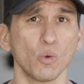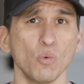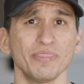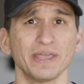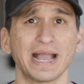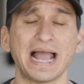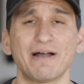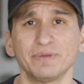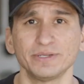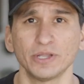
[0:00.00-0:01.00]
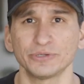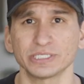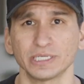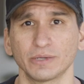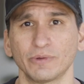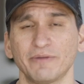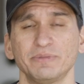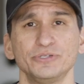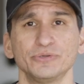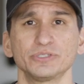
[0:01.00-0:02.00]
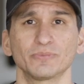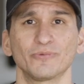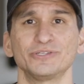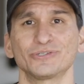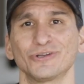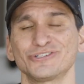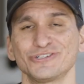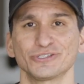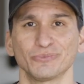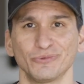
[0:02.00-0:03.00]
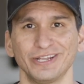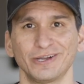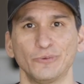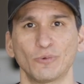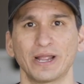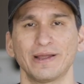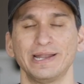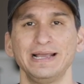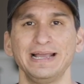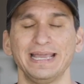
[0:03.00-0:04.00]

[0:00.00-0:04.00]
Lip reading: One thing I have been noticing when I've been doing some research and some reading on Weret